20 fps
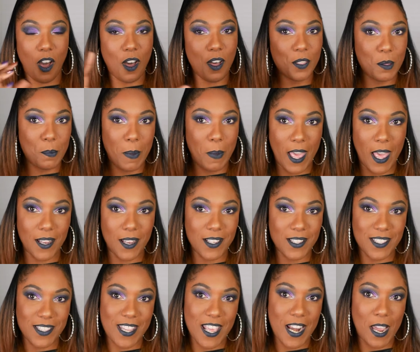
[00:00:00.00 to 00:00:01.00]
all the
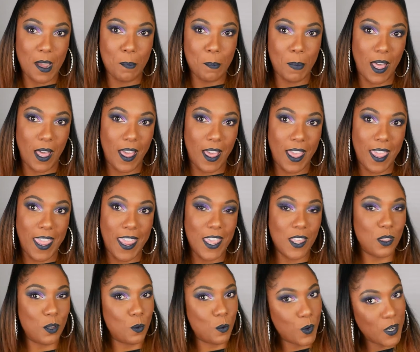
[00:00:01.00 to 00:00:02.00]
palettes that I buy
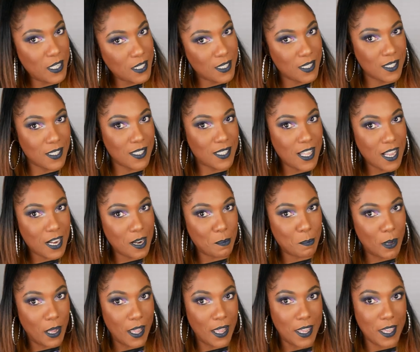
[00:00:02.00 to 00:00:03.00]
and the reasons that I
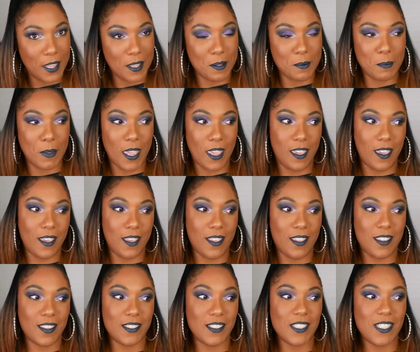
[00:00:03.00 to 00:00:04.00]
buy them.
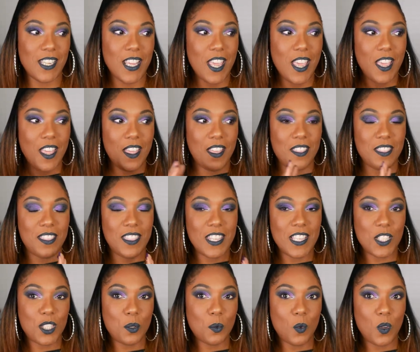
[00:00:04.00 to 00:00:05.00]
And
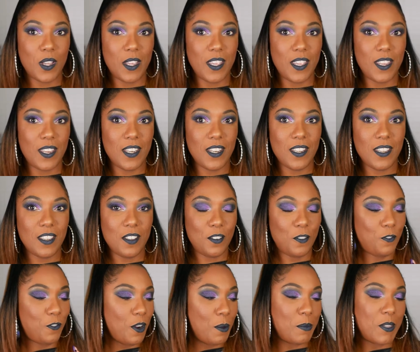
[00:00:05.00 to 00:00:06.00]
this one,
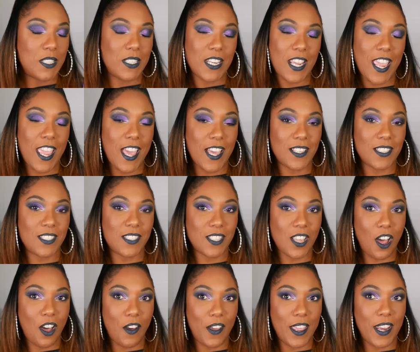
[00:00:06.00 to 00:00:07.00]
from the day I
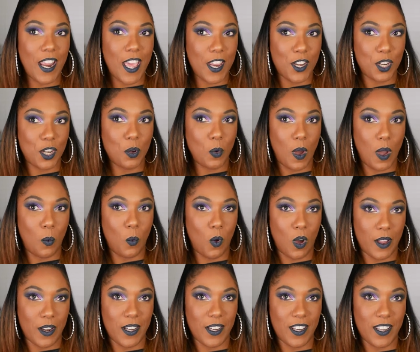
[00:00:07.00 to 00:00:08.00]
saw it, I knew I
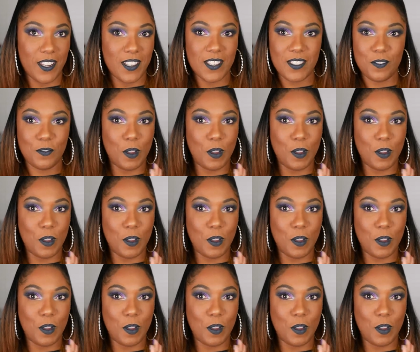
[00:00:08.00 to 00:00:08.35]
wanted it.